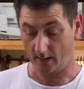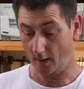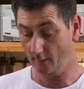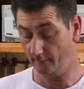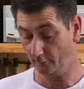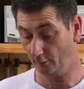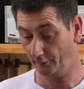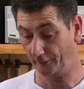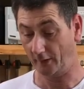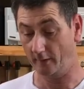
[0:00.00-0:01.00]
Overall,
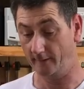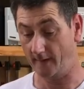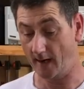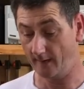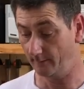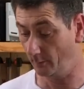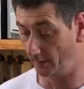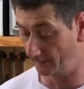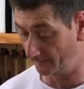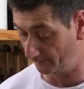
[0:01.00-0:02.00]
so far, from
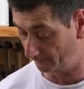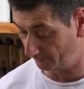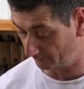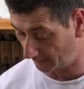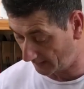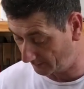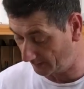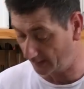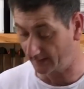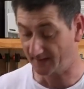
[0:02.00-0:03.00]
what I've played with
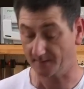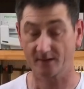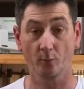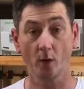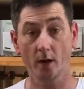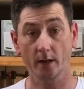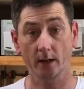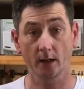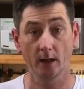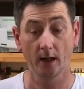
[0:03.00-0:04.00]
it, it seems to work.
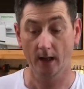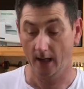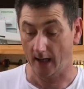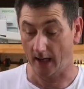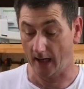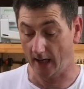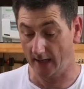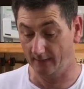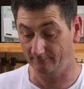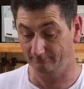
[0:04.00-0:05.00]

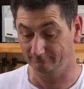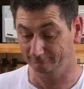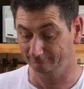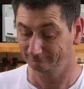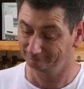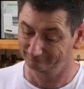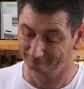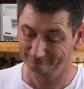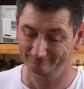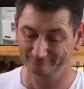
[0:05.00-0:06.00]

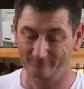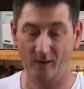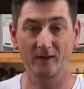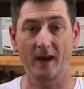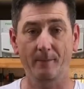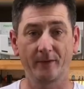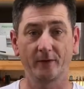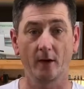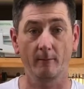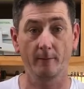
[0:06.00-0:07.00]
The depth
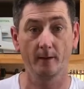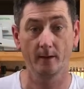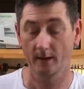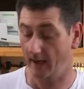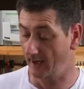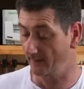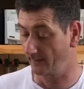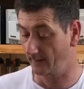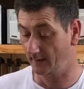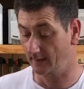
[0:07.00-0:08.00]
stop and
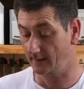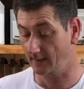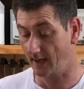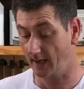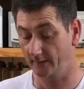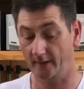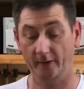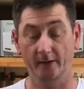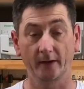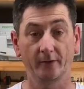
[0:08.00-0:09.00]
the
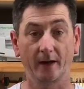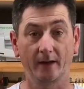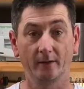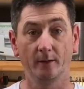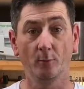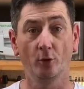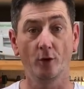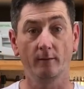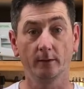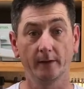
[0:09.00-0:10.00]
dust extractor are more
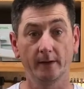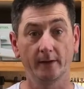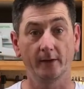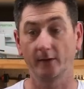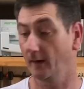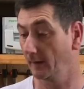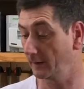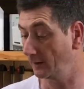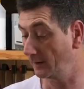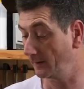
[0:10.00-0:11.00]
novelties to sell the
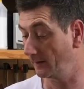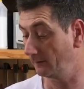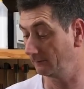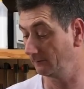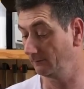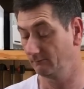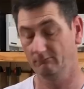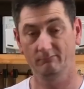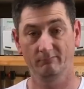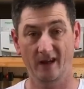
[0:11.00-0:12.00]
unit than
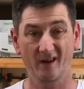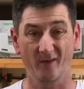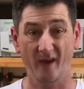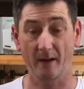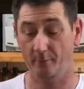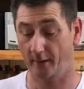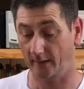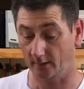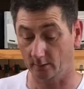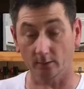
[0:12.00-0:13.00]
they're not that
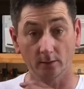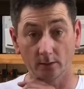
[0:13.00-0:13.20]
practical.